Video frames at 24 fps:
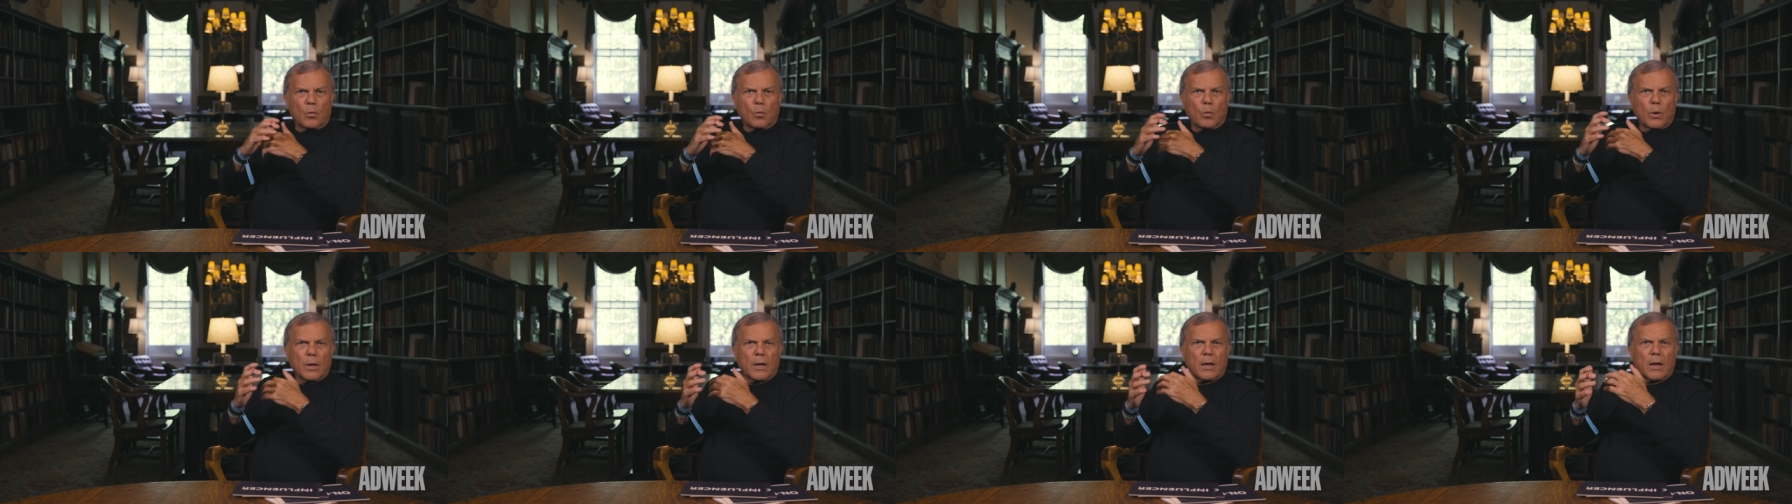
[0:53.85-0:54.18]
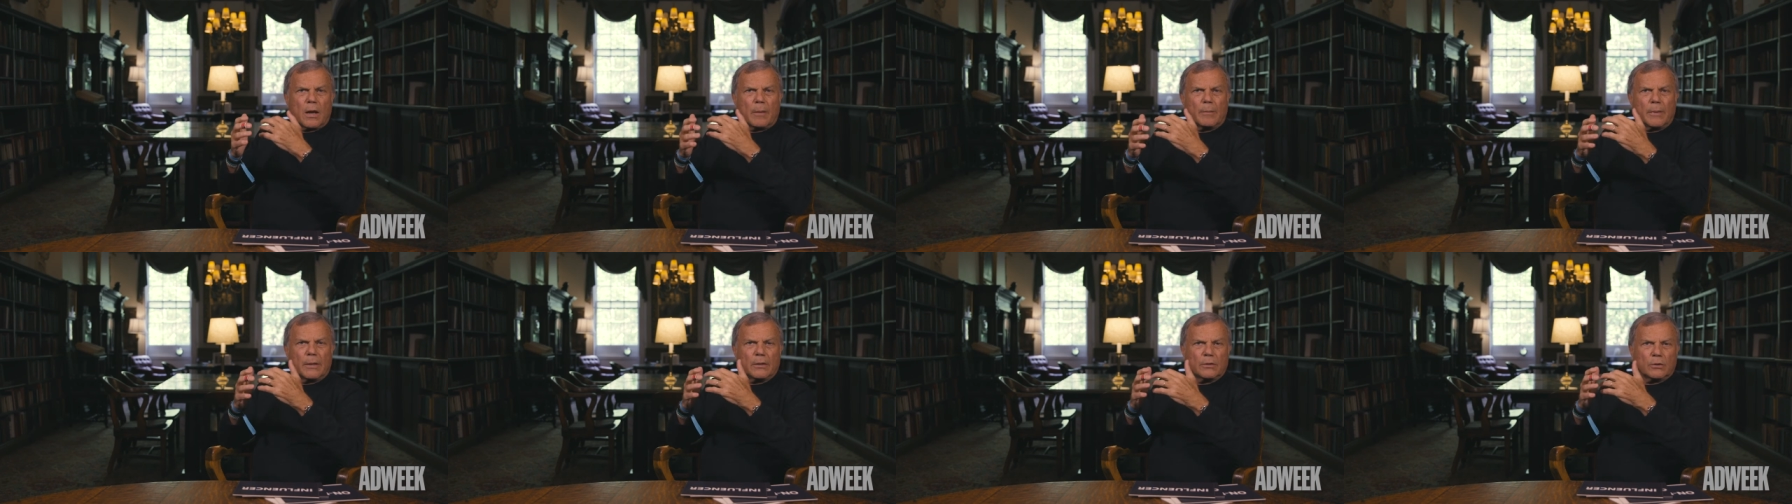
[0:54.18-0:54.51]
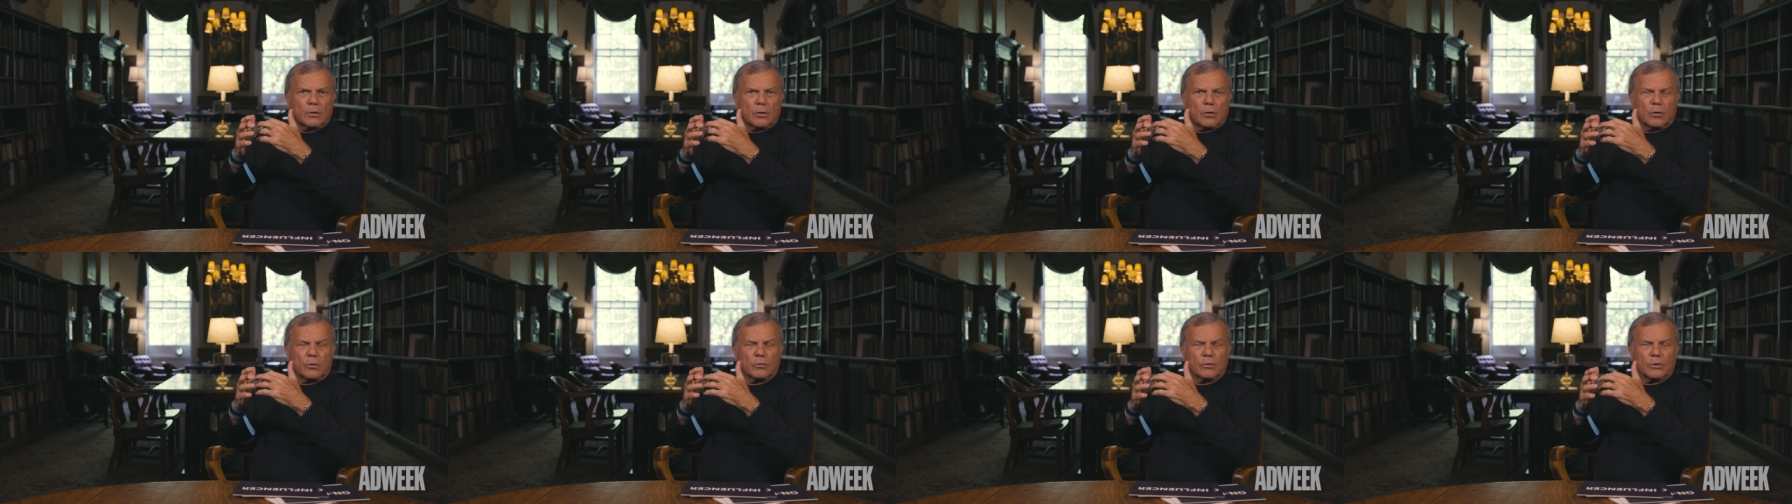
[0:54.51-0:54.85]
We come
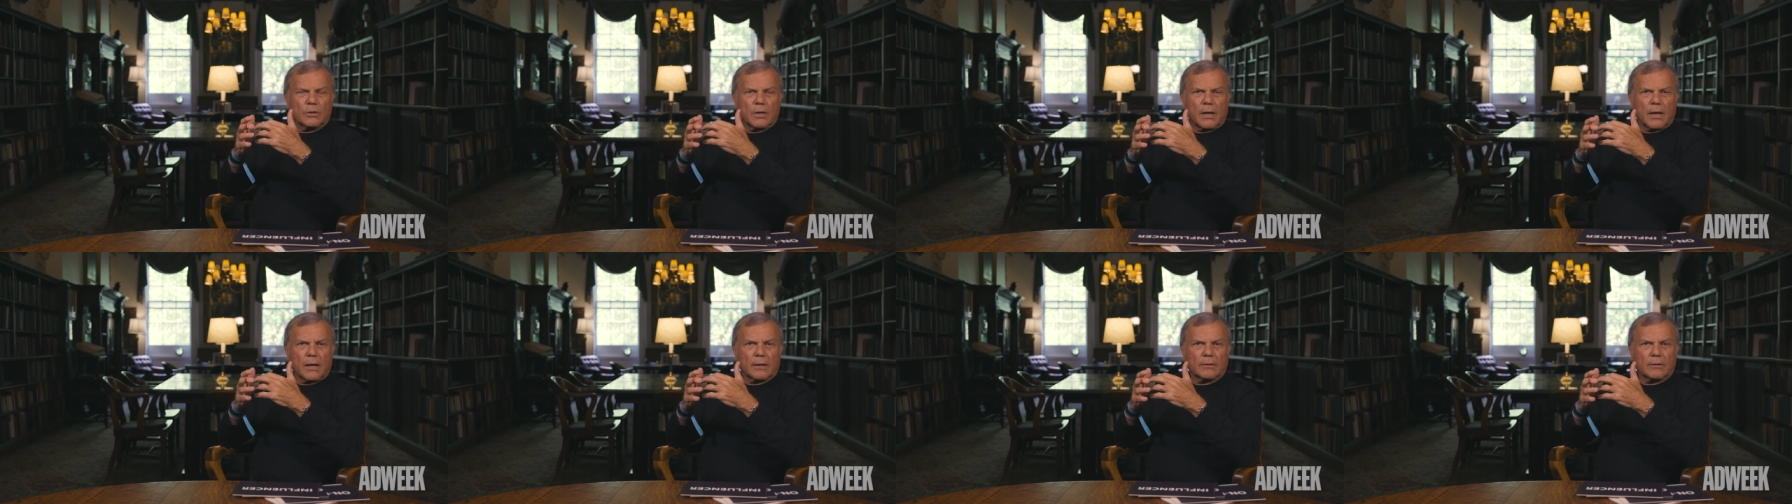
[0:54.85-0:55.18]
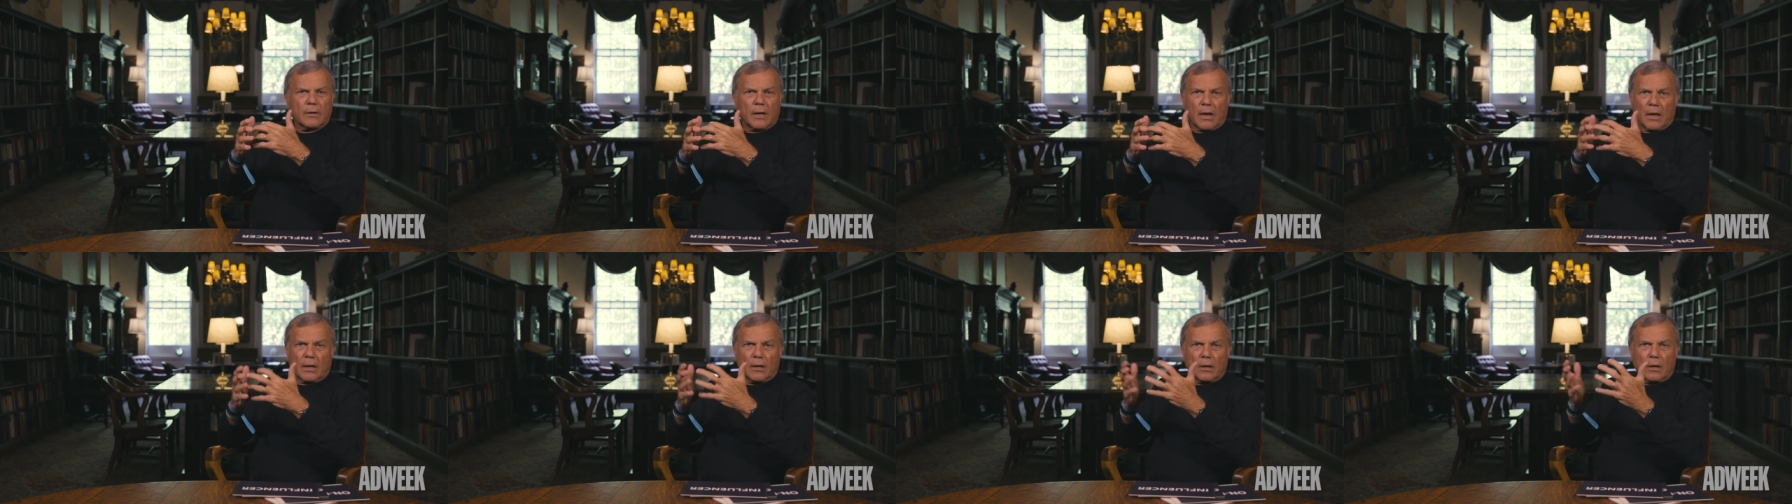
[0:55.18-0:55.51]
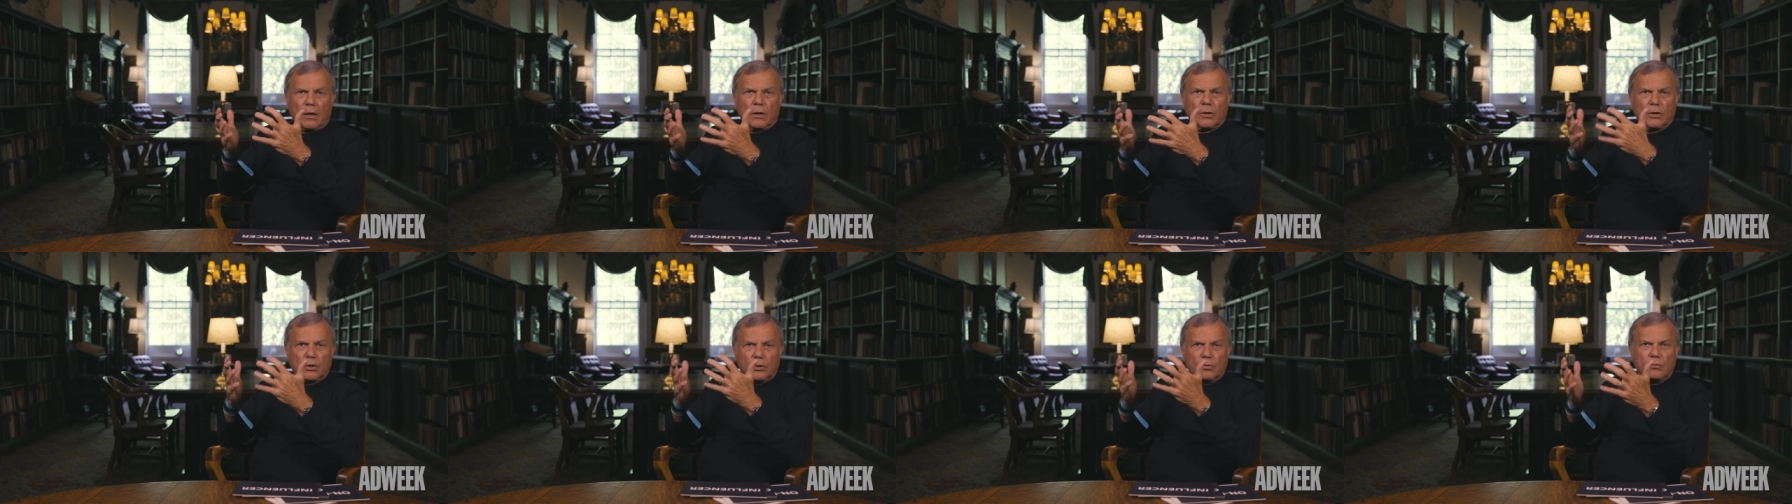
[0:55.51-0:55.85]
into contact and
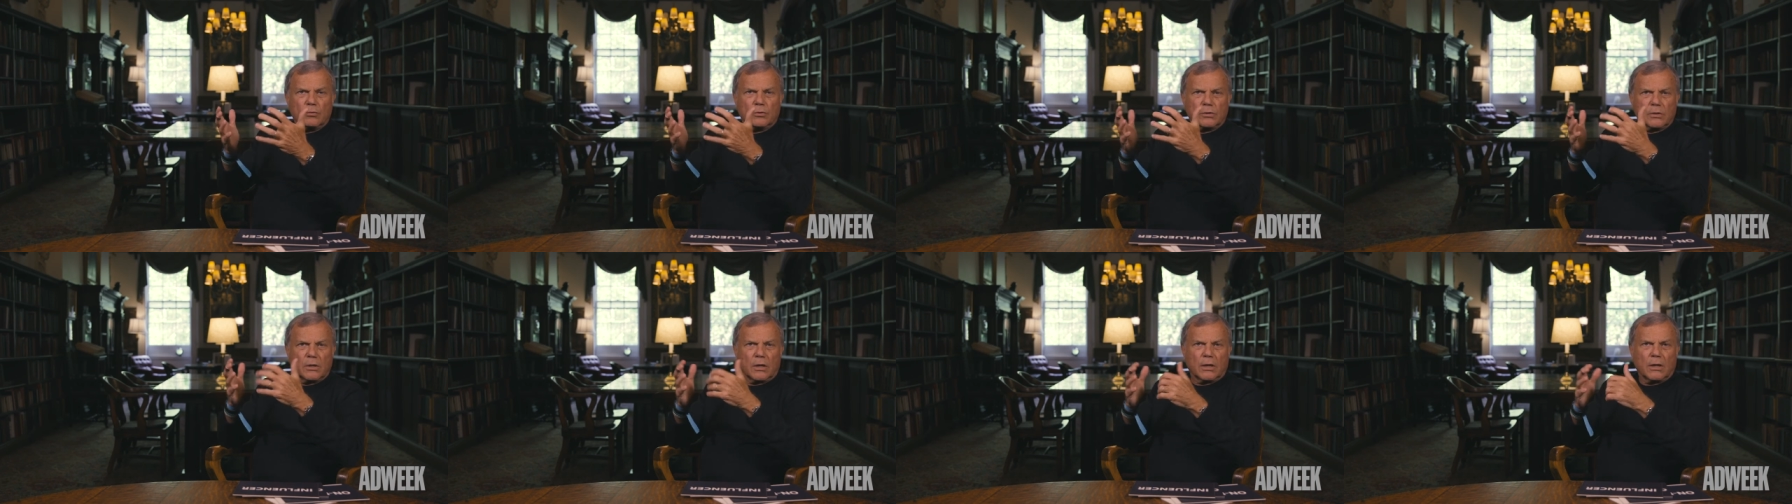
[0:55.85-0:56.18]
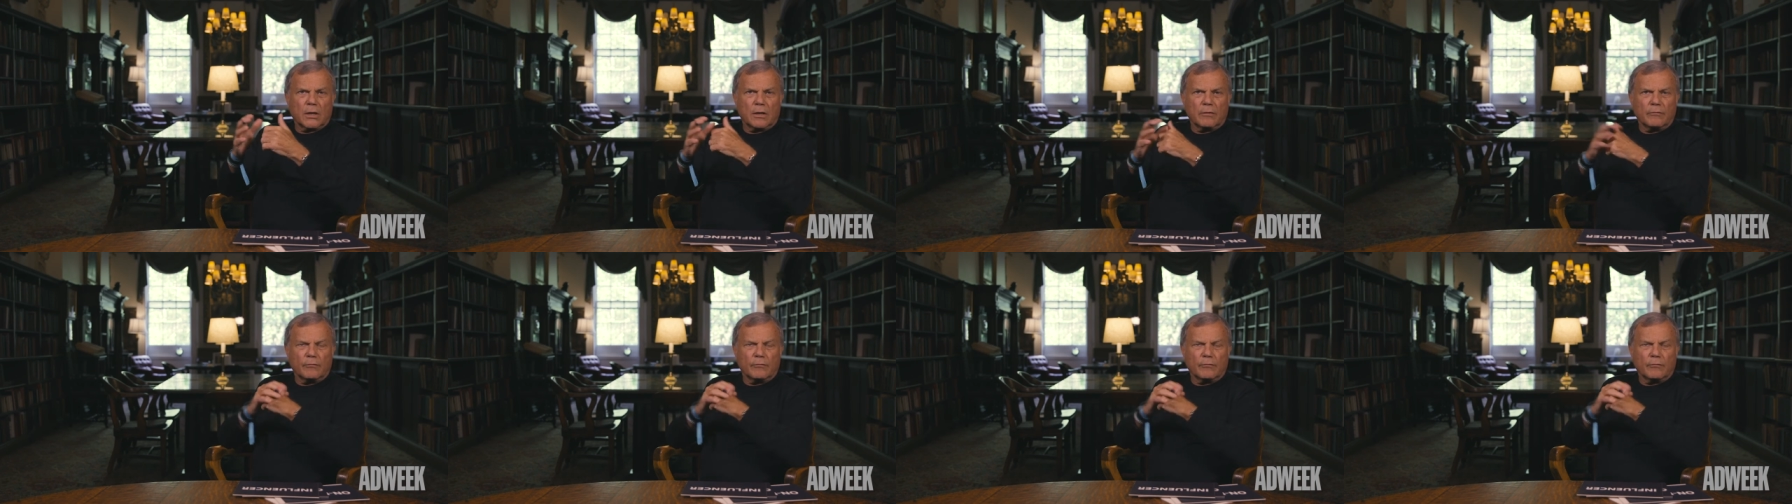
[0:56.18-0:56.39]
are using